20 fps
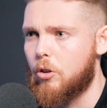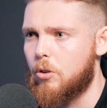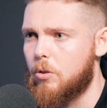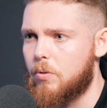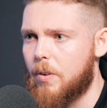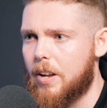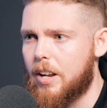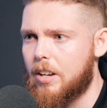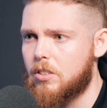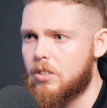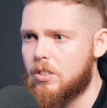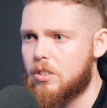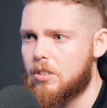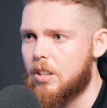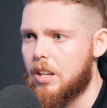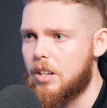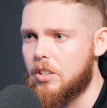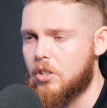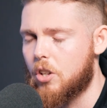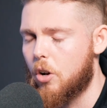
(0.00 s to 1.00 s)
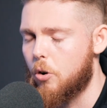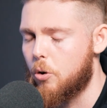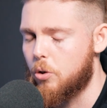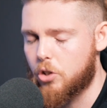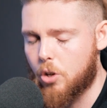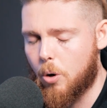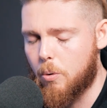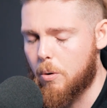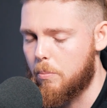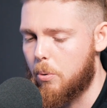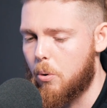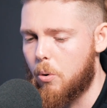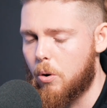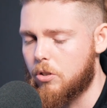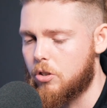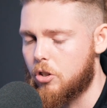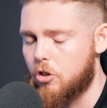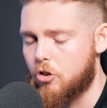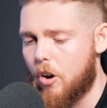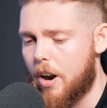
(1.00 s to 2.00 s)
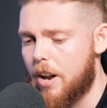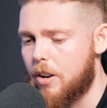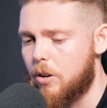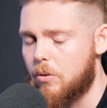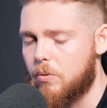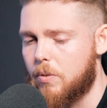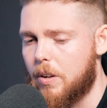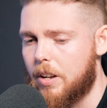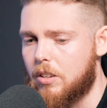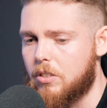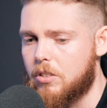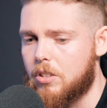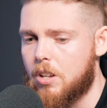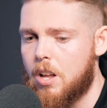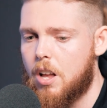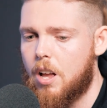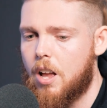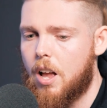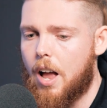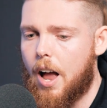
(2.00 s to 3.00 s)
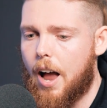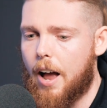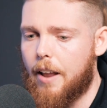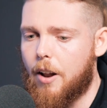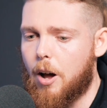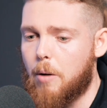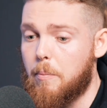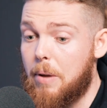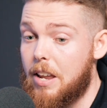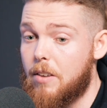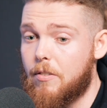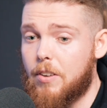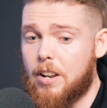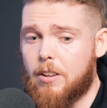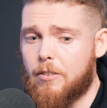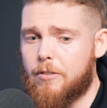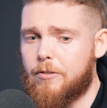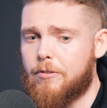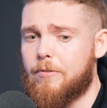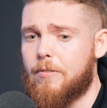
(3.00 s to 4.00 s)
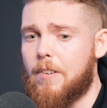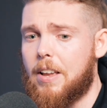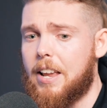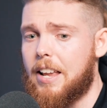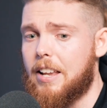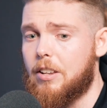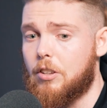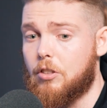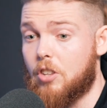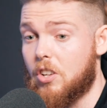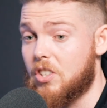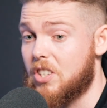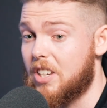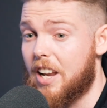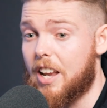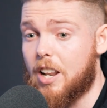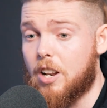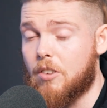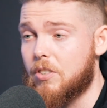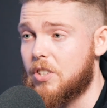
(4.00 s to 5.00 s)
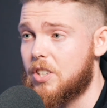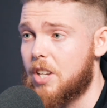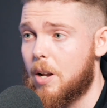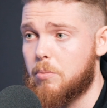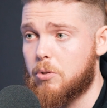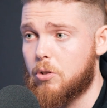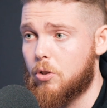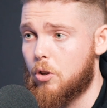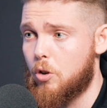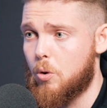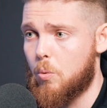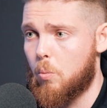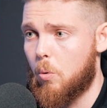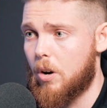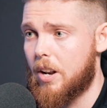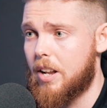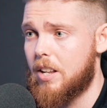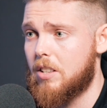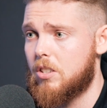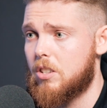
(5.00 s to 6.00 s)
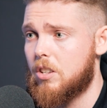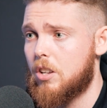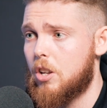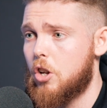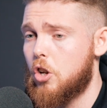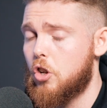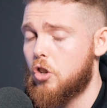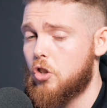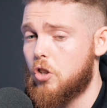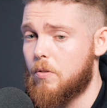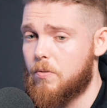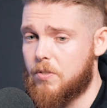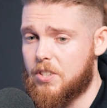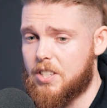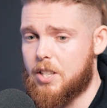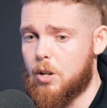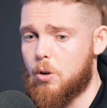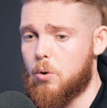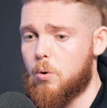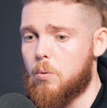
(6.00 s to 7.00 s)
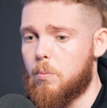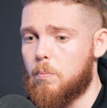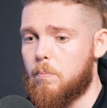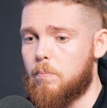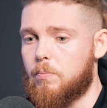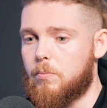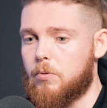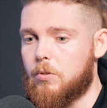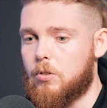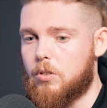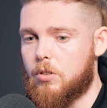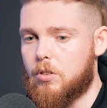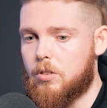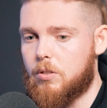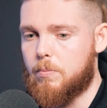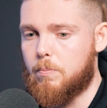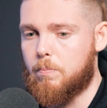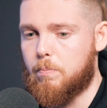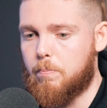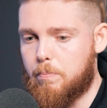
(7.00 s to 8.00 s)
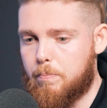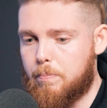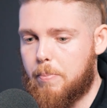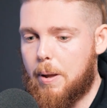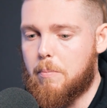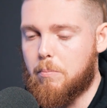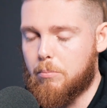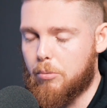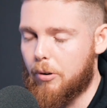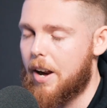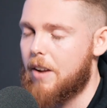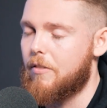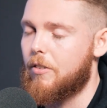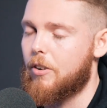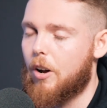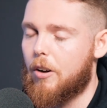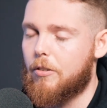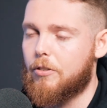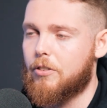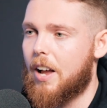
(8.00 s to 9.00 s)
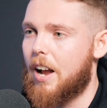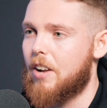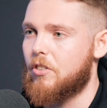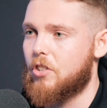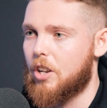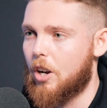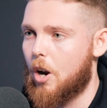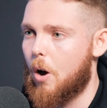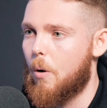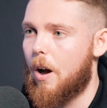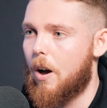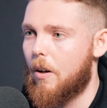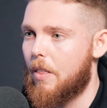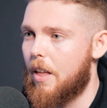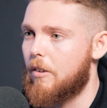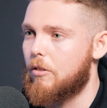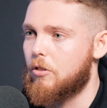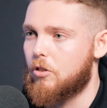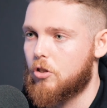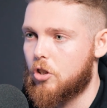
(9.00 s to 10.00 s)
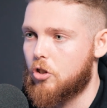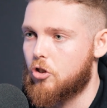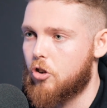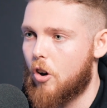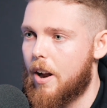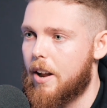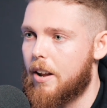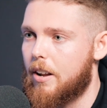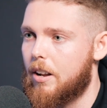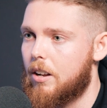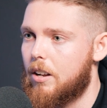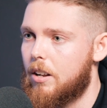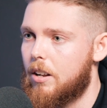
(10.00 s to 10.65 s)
new things. It's so important to try new things. And even if it doesn't get the reception that you wanted, you've still been brave enough to actually go out there and to try it.